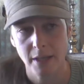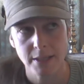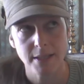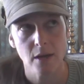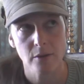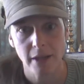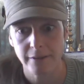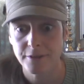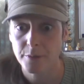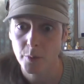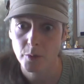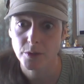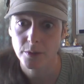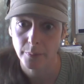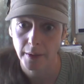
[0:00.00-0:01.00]
that's how life's
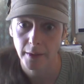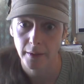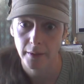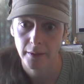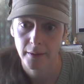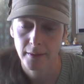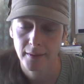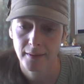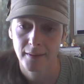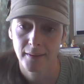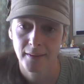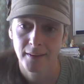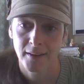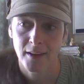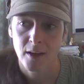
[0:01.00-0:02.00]
supposed to be
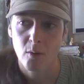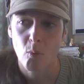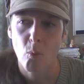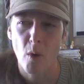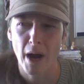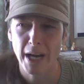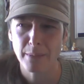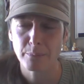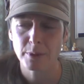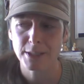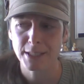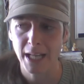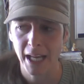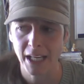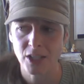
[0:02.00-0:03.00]
why
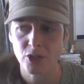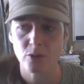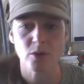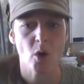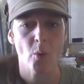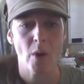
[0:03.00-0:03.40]
pretend you know